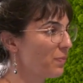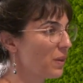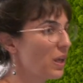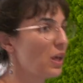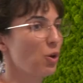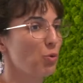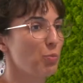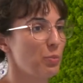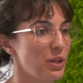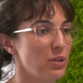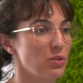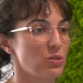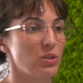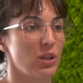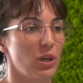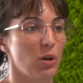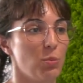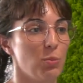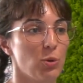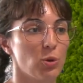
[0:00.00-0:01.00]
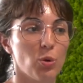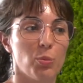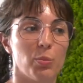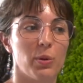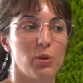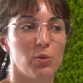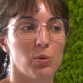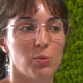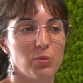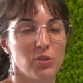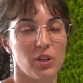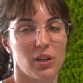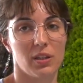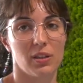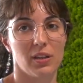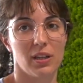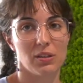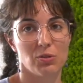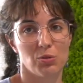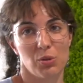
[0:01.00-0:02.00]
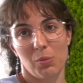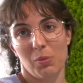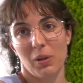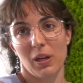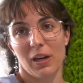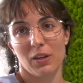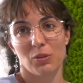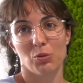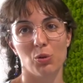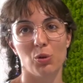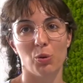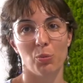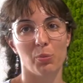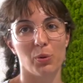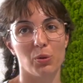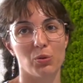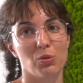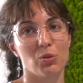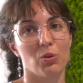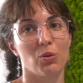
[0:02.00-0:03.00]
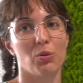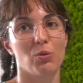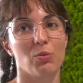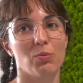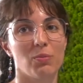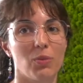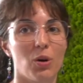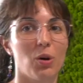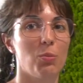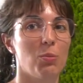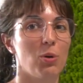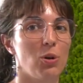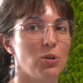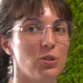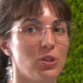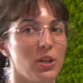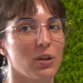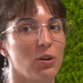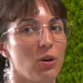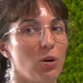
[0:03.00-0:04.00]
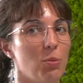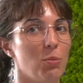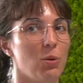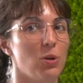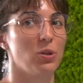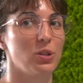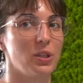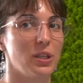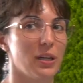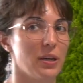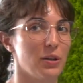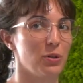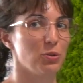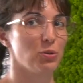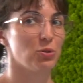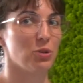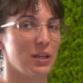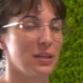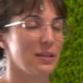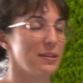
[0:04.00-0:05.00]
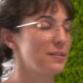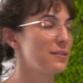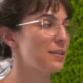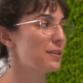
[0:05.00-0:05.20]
Because the homotopy groups are extremely hard to compute, so homology and cohomology are usually easy.